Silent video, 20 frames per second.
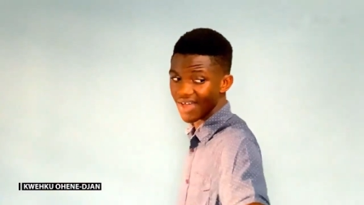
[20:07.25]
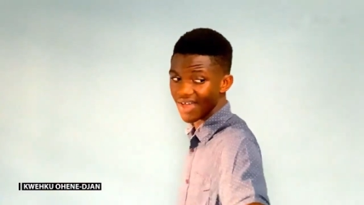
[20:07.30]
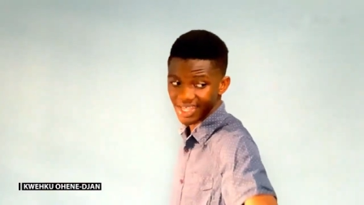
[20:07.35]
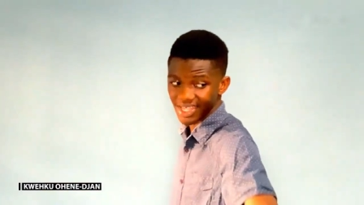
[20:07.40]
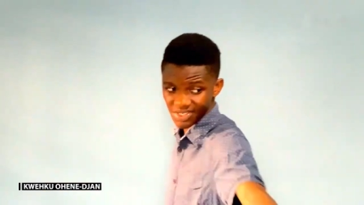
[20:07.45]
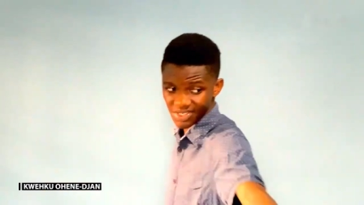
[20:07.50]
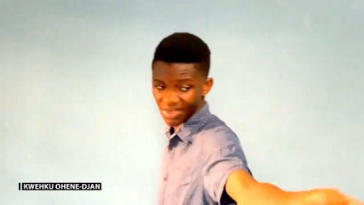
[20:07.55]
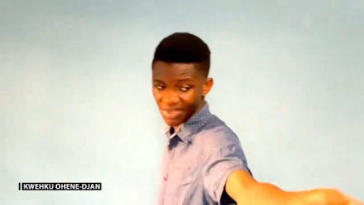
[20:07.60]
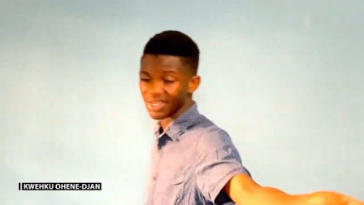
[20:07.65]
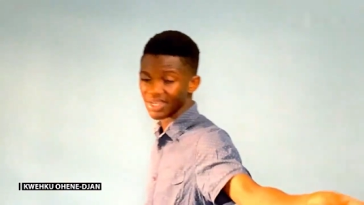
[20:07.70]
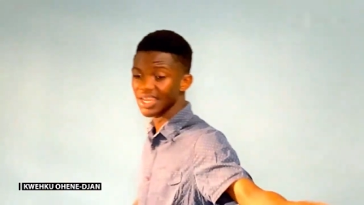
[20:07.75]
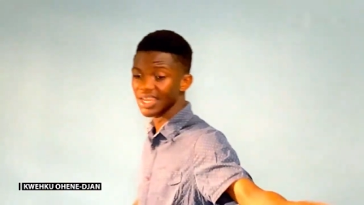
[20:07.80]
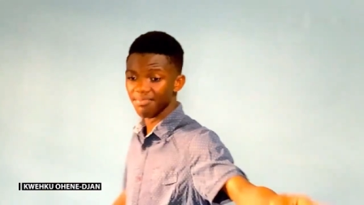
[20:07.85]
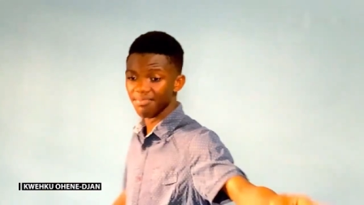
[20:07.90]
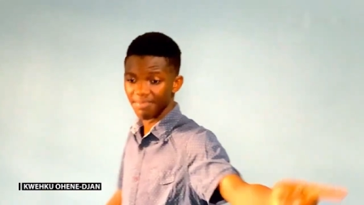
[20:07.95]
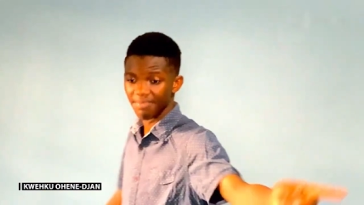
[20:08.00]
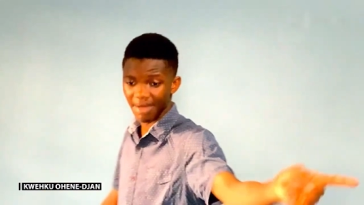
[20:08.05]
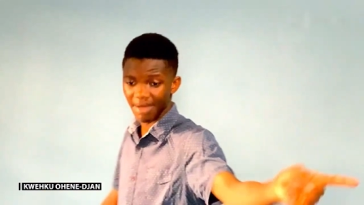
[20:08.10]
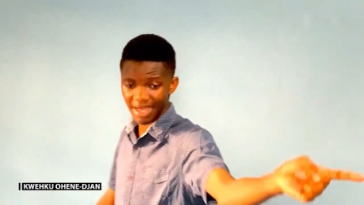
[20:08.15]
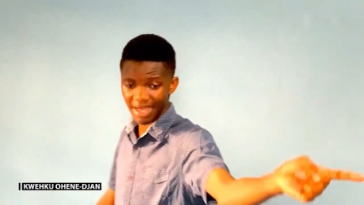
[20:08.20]
Ask your
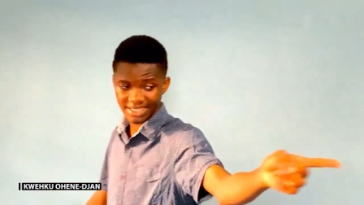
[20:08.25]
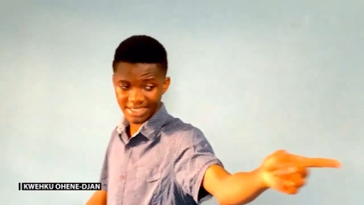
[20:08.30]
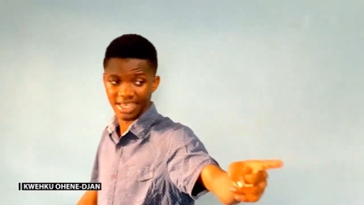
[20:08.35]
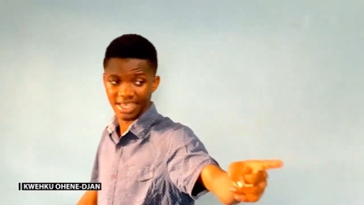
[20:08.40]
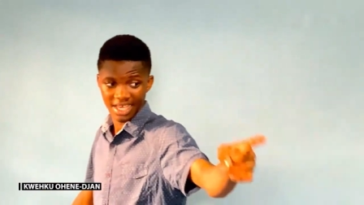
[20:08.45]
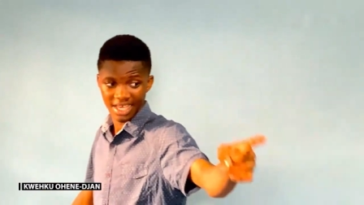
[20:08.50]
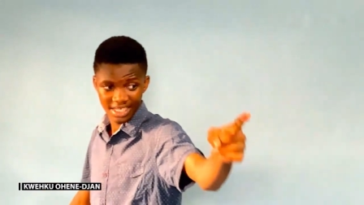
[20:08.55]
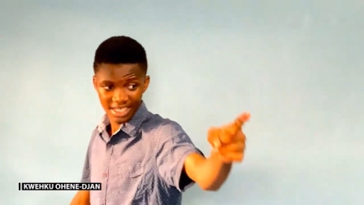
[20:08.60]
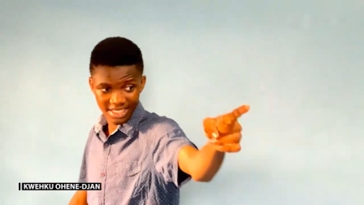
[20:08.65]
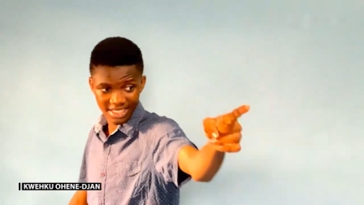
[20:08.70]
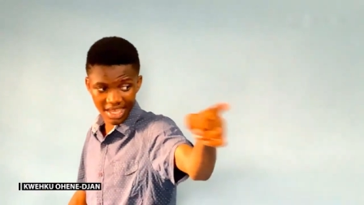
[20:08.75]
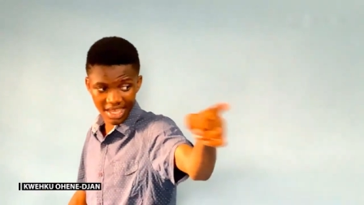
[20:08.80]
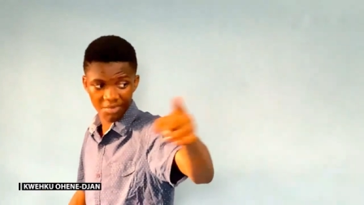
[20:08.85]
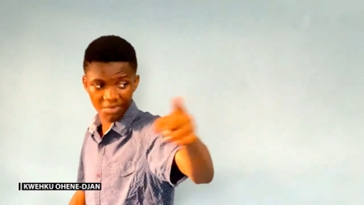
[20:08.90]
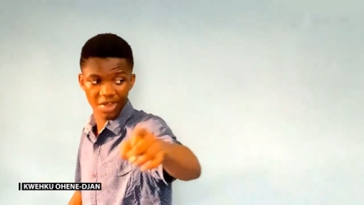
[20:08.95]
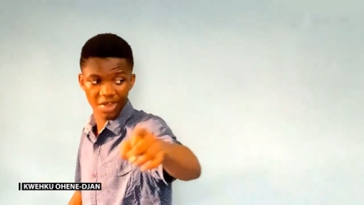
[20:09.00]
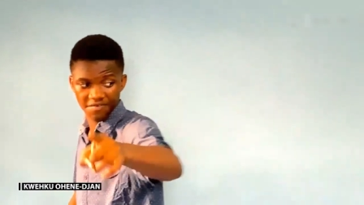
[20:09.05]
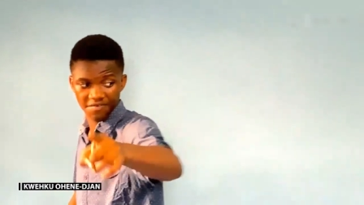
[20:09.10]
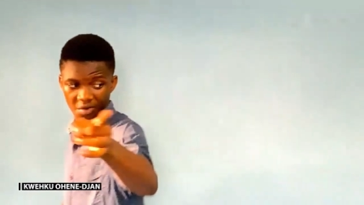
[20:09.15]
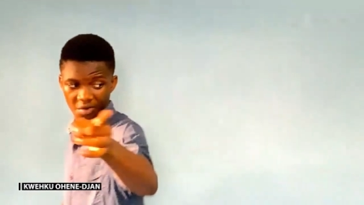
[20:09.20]
neighbors somewhere if you
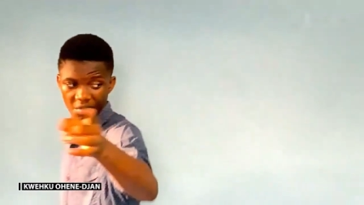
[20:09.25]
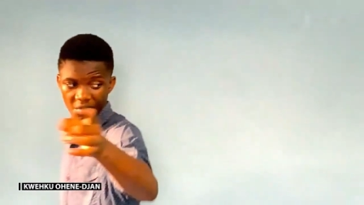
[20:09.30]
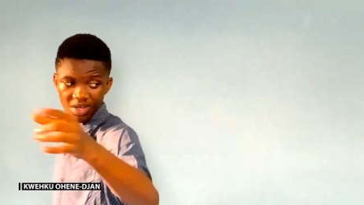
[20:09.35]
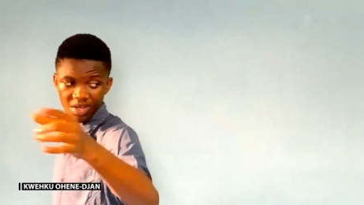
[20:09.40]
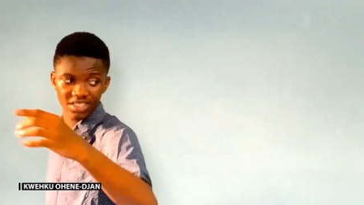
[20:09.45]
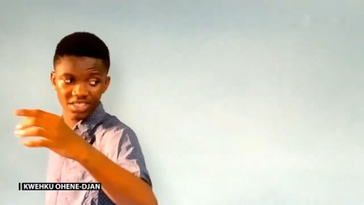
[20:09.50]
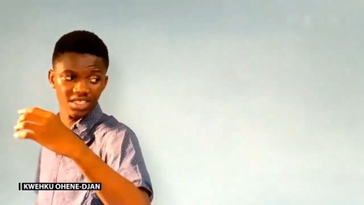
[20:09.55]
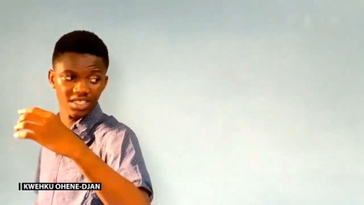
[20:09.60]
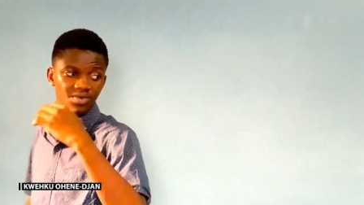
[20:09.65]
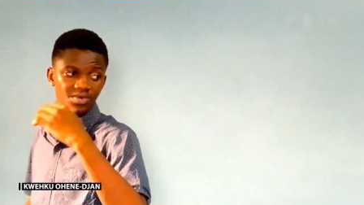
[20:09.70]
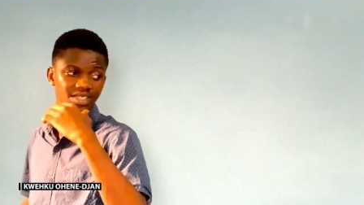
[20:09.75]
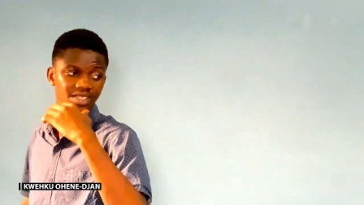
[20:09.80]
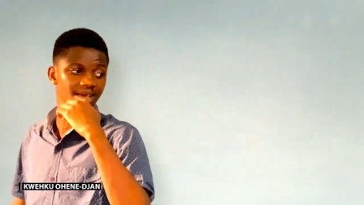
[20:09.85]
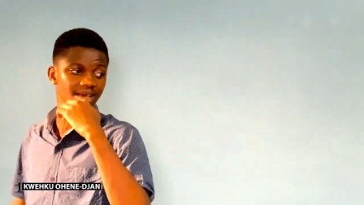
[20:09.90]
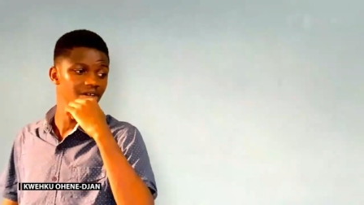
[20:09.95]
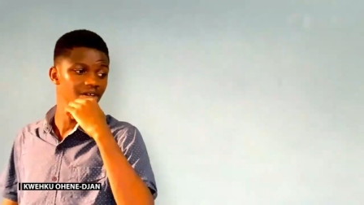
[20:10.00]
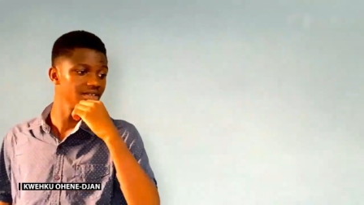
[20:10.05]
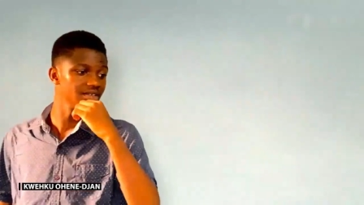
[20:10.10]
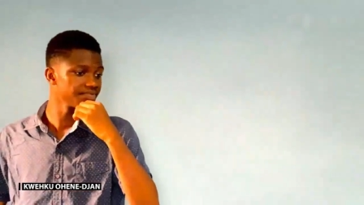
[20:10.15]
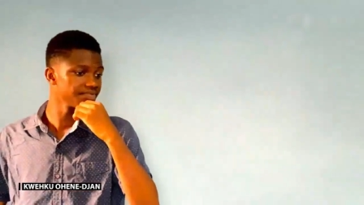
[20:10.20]
are watching with somebody.